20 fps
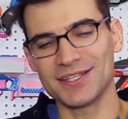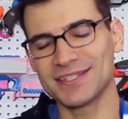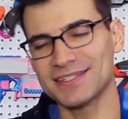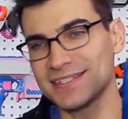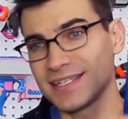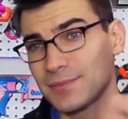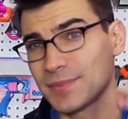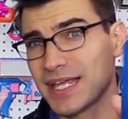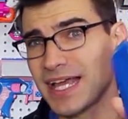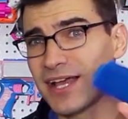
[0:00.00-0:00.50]

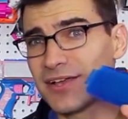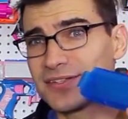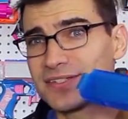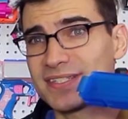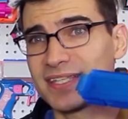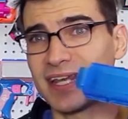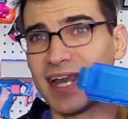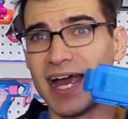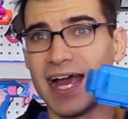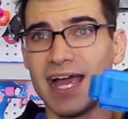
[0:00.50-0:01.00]
Something else
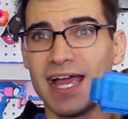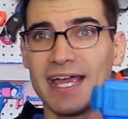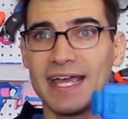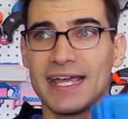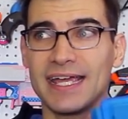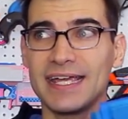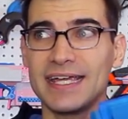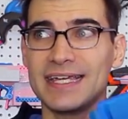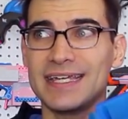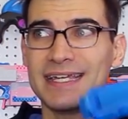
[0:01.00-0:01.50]
that I
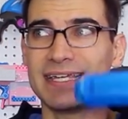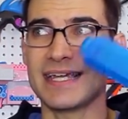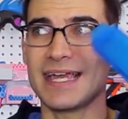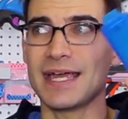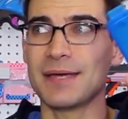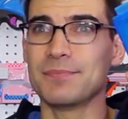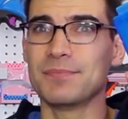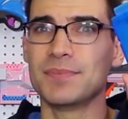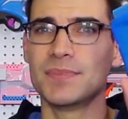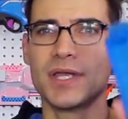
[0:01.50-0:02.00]

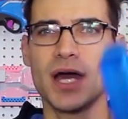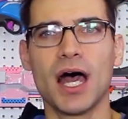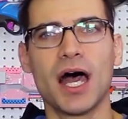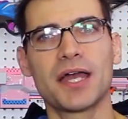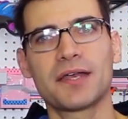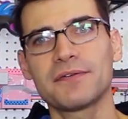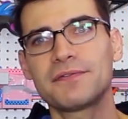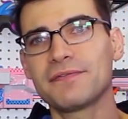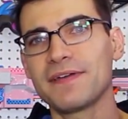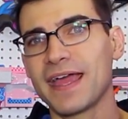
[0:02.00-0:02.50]
am
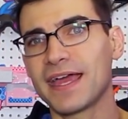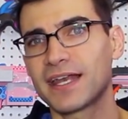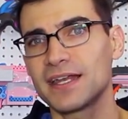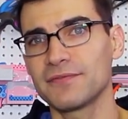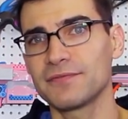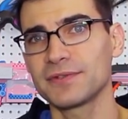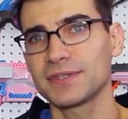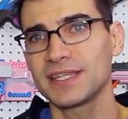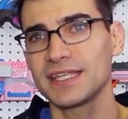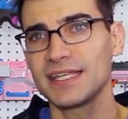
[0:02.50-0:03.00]
not a fan
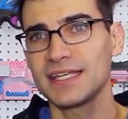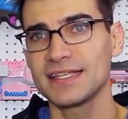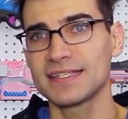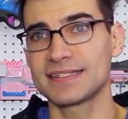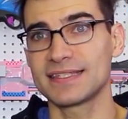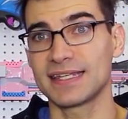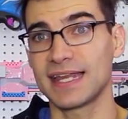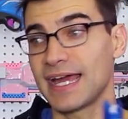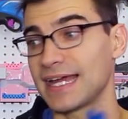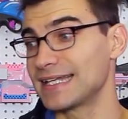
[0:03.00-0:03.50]
of with these
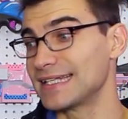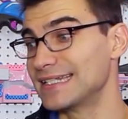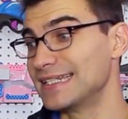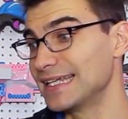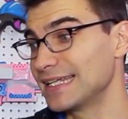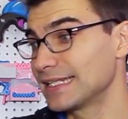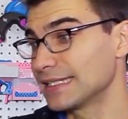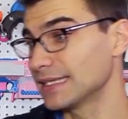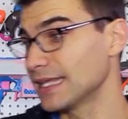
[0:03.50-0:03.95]
that I did